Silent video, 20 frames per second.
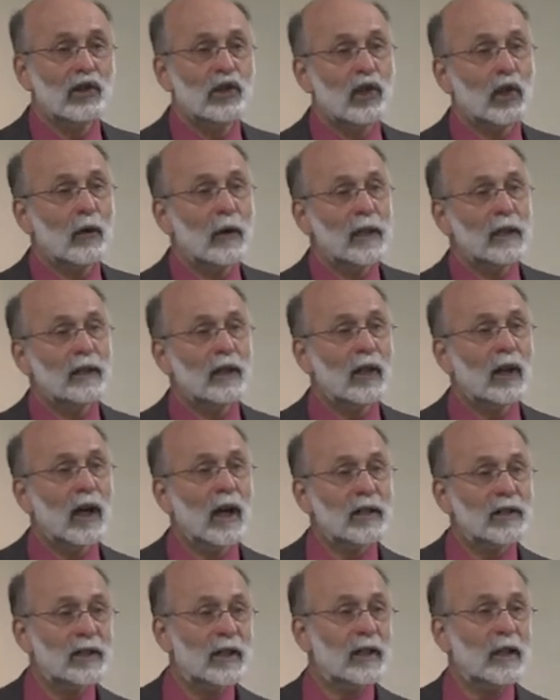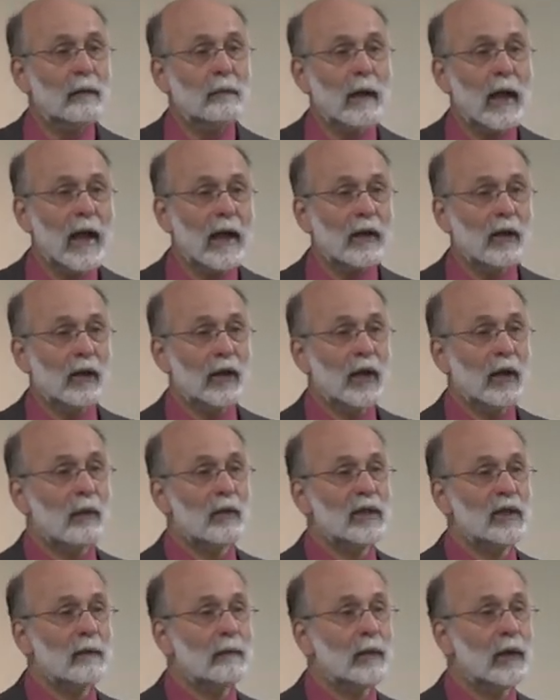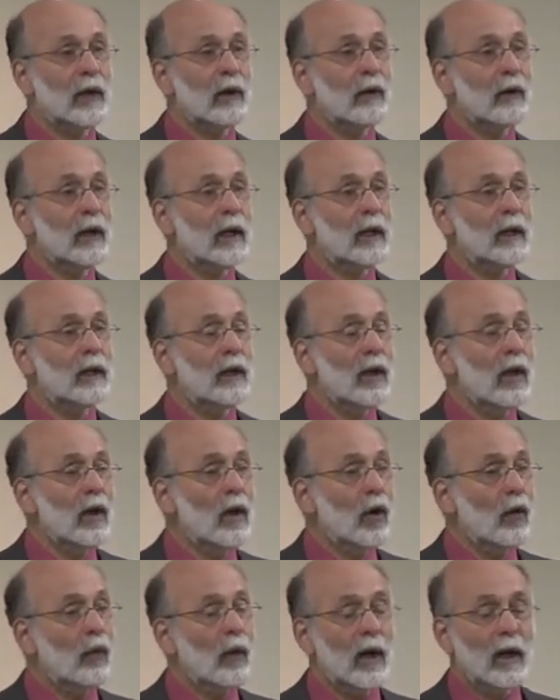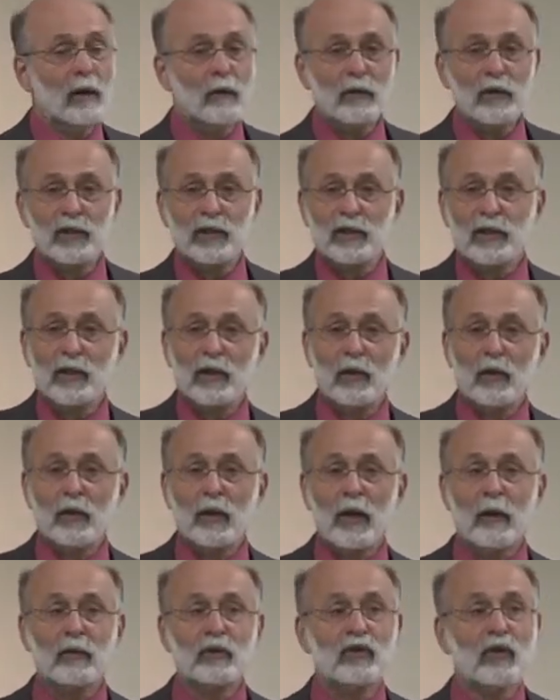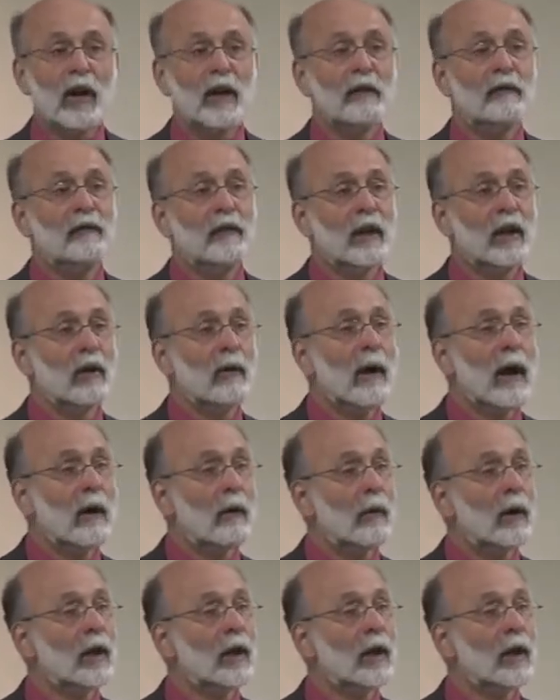during the custody battle, there was a period when it was they were trying to figure out